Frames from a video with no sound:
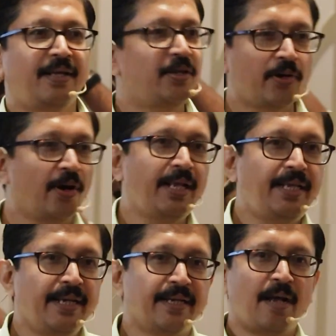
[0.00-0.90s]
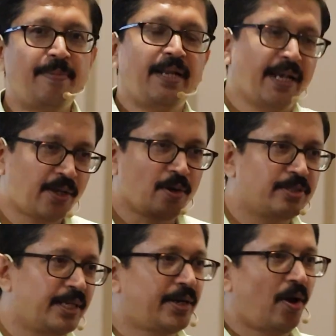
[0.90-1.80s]
Not only here, I mean
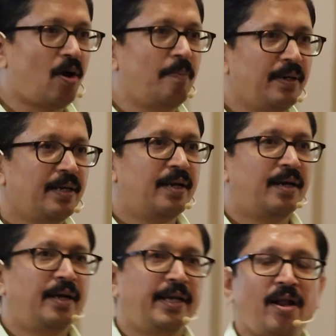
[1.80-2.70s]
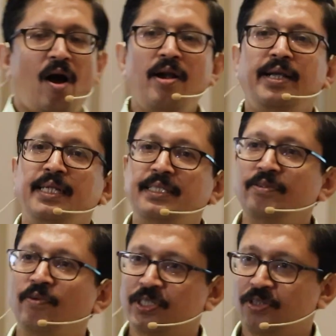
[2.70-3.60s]
across the globe, in all
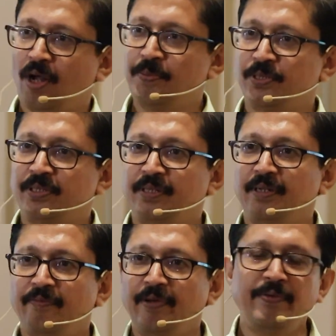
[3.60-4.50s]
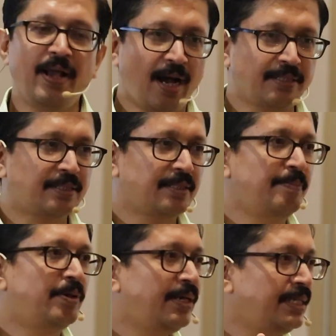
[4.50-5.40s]
teaching workshops, when we ask
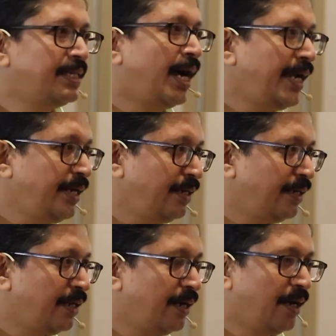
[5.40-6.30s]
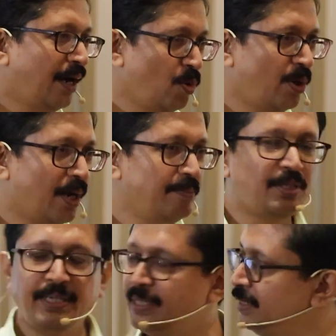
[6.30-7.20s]
them to design
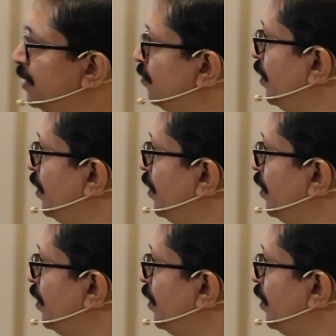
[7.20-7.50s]
outcomes, teachers